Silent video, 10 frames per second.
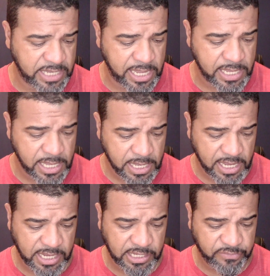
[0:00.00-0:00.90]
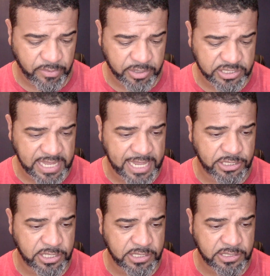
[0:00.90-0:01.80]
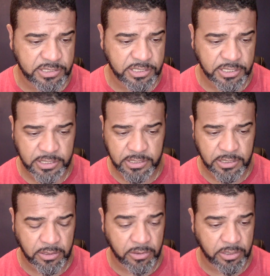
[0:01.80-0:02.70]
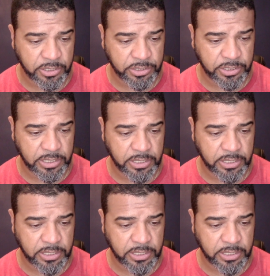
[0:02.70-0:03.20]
to say, and he's from Los Angeles, or